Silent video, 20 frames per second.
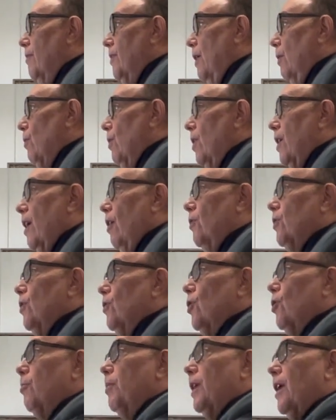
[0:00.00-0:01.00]
They were held a
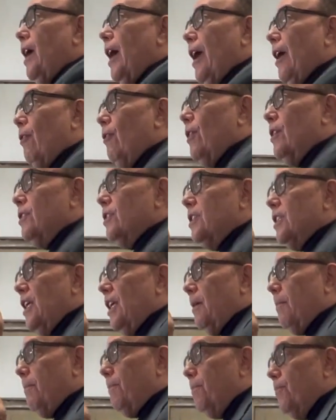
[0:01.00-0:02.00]
little bit higher in
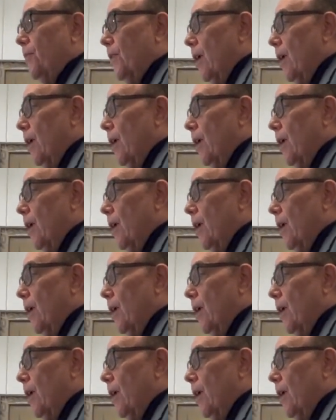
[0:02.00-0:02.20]
esteem.